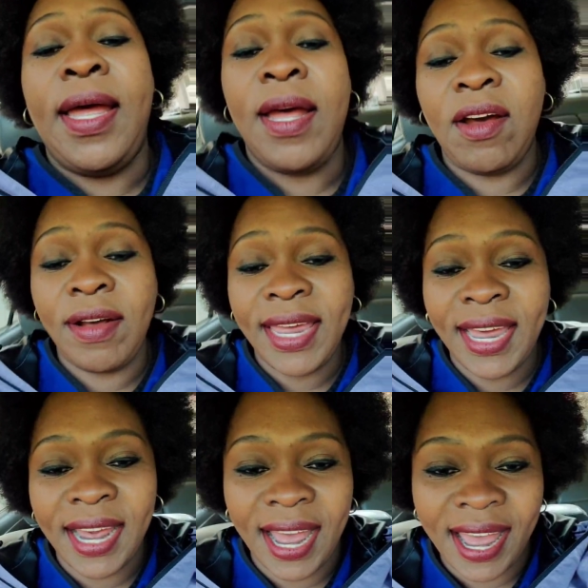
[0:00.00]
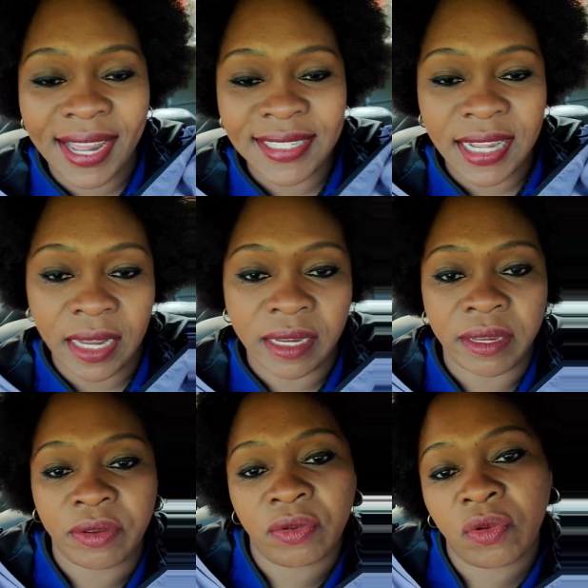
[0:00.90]
okay guys, thank
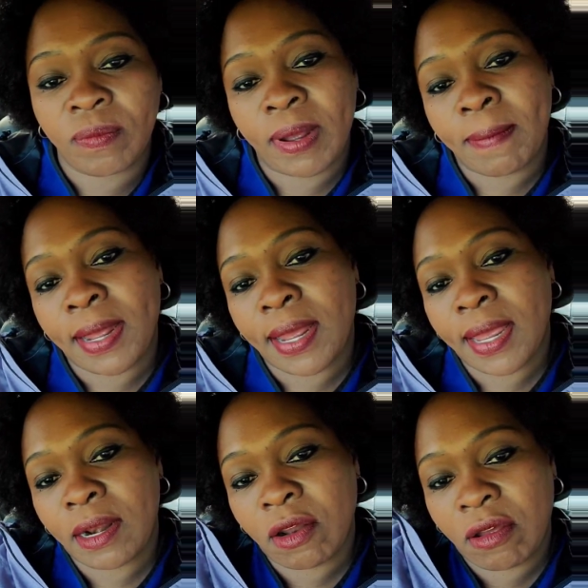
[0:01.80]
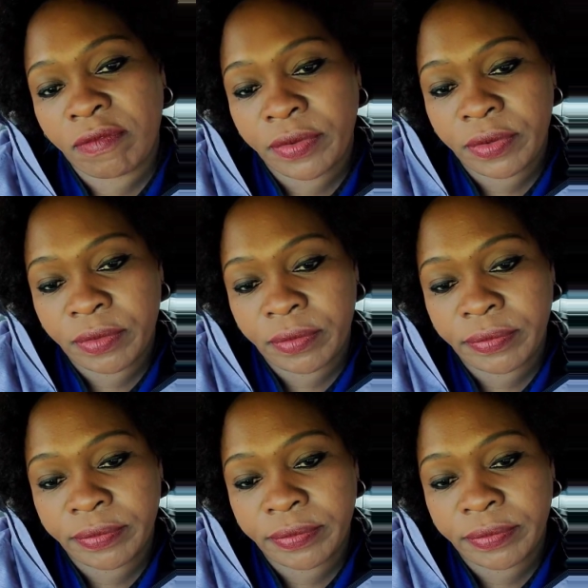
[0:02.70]
you, bye bye, love you.